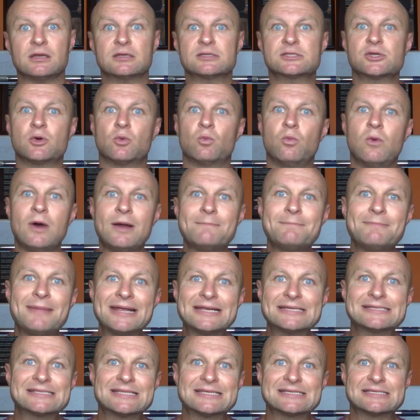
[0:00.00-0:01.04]
So what
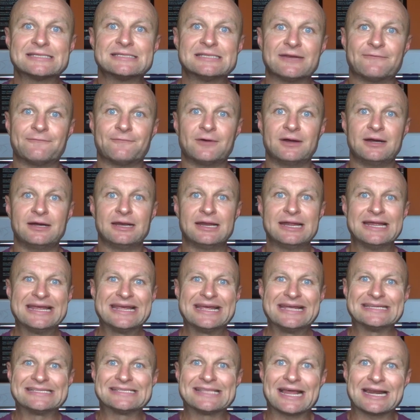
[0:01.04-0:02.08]
makes this different
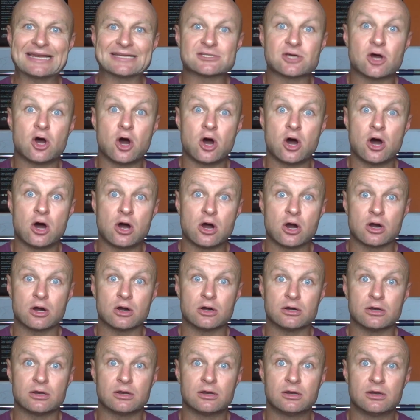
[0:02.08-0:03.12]
is that it's
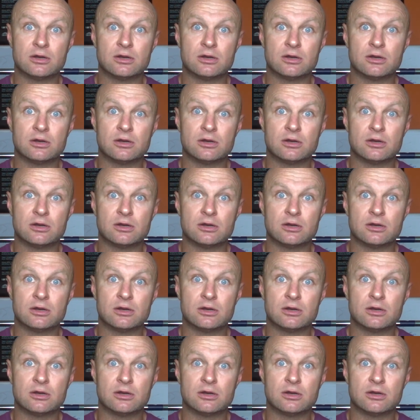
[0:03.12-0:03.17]
hard.